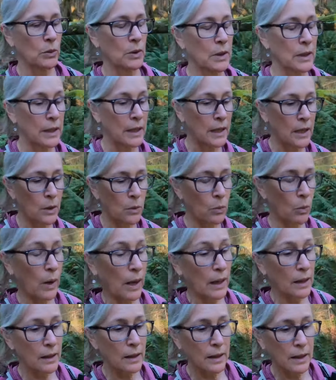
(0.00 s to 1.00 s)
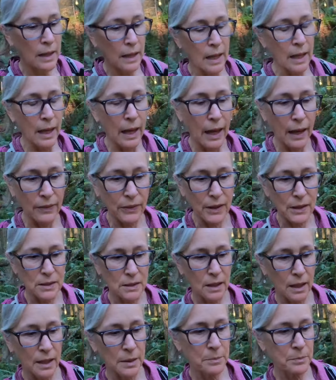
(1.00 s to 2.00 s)
really well at that
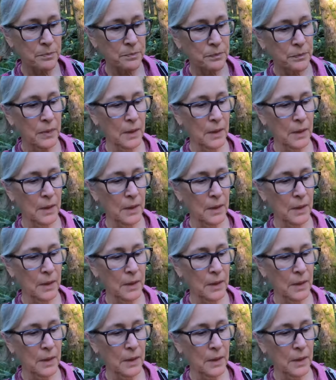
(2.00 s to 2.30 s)
time.